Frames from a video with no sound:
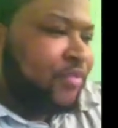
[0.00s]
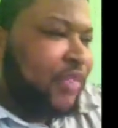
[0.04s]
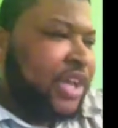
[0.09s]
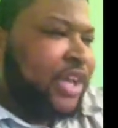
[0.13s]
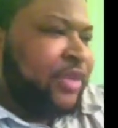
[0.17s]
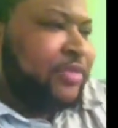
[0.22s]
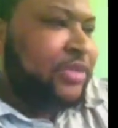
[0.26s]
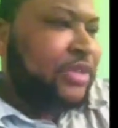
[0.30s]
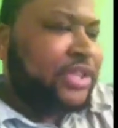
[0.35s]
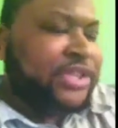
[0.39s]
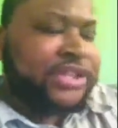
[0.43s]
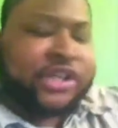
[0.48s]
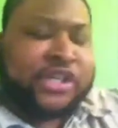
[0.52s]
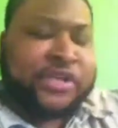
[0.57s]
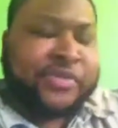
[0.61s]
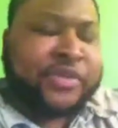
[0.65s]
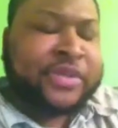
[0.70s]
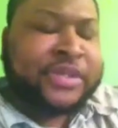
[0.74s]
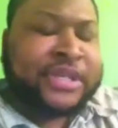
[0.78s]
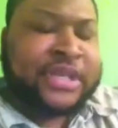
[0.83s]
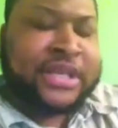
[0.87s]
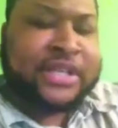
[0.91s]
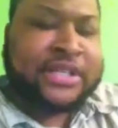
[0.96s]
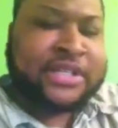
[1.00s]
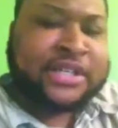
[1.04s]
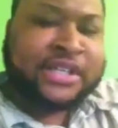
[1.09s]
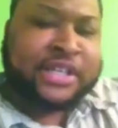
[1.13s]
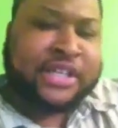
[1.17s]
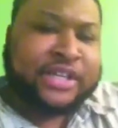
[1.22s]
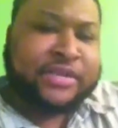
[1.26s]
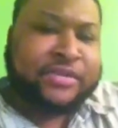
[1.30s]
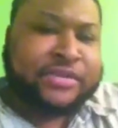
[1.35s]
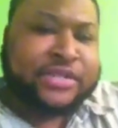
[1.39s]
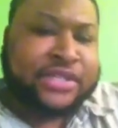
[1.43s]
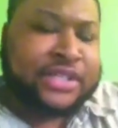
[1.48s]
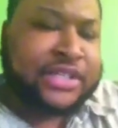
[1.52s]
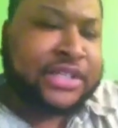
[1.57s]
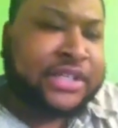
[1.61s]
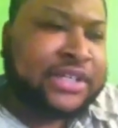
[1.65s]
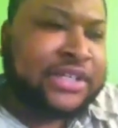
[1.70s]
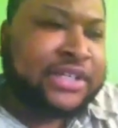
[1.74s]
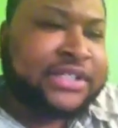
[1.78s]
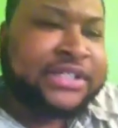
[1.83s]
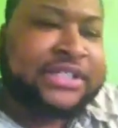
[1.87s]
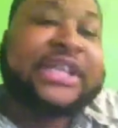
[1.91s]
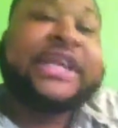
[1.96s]
he was a church musician, and he was
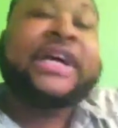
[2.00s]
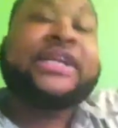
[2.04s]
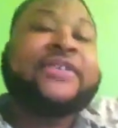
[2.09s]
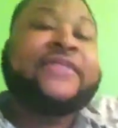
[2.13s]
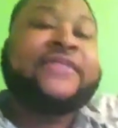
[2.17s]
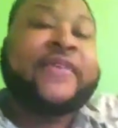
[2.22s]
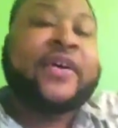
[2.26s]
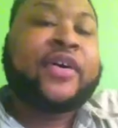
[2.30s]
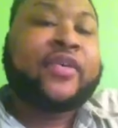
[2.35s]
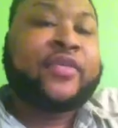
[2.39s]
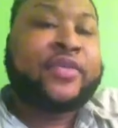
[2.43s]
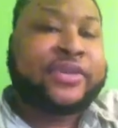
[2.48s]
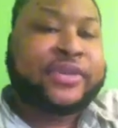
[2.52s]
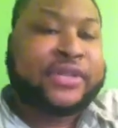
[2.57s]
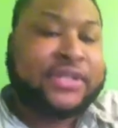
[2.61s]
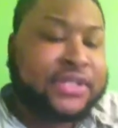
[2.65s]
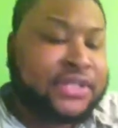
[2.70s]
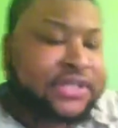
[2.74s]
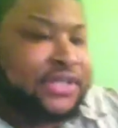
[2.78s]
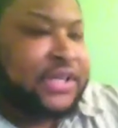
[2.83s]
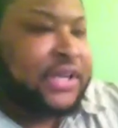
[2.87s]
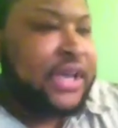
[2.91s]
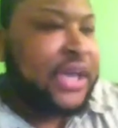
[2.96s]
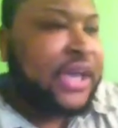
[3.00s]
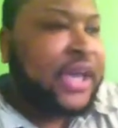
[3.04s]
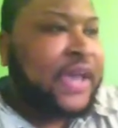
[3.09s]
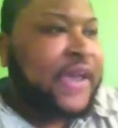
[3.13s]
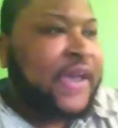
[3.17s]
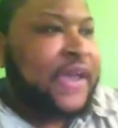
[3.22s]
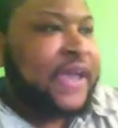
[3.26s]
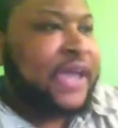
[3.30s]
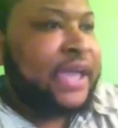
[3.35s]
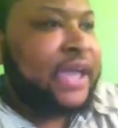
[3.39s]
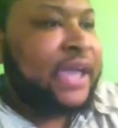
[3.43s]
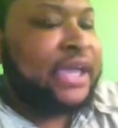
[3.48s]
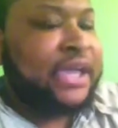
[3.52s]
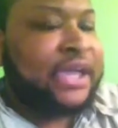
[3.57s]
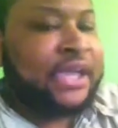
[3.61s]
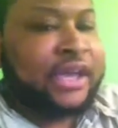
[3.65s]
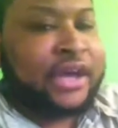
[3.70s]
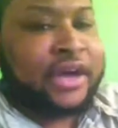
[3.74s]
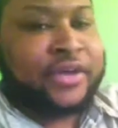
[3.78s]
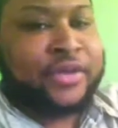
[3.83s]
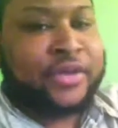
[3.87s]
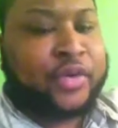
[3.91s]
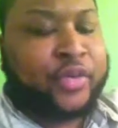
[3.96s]
a saxophonist, and
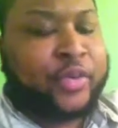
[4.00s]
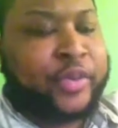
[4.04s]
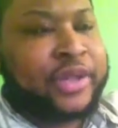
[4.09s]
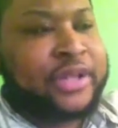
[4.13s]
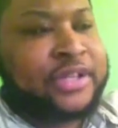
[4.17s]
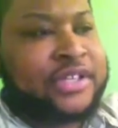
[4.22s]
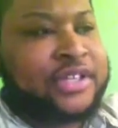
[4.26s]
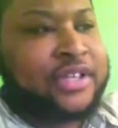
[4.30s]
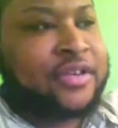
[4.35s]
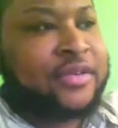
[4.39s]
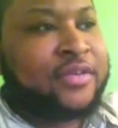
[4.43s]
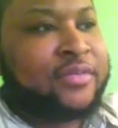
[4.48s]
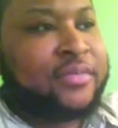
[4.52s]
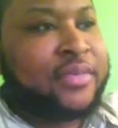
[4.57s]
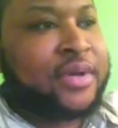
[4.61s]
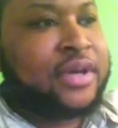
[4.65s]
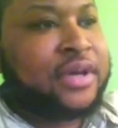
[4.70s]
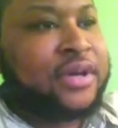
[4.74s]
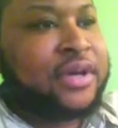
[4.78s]
he underwent some